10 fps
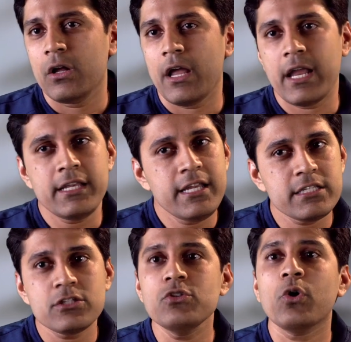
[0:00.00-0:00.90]
And
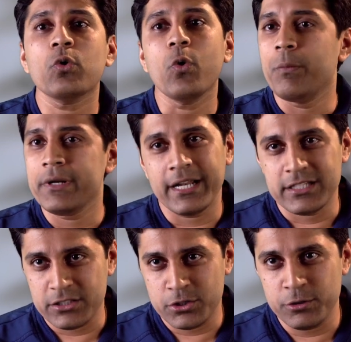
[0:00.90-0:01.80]
this is not open heart
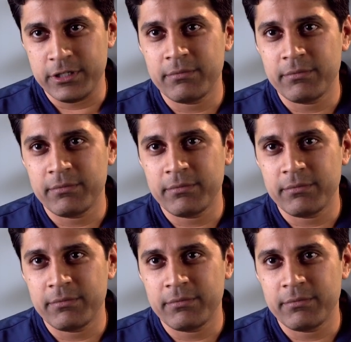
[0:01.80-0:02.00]
surgery.